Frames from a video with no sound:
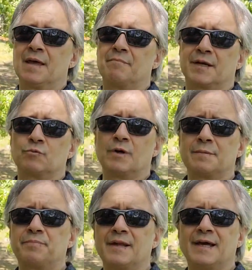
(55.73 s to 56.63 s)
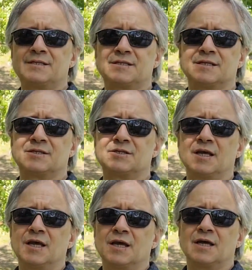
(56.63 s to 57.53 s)
but where places
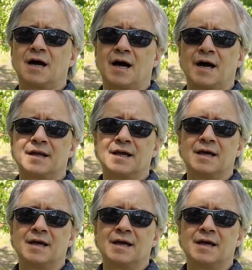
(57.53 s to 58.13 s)
are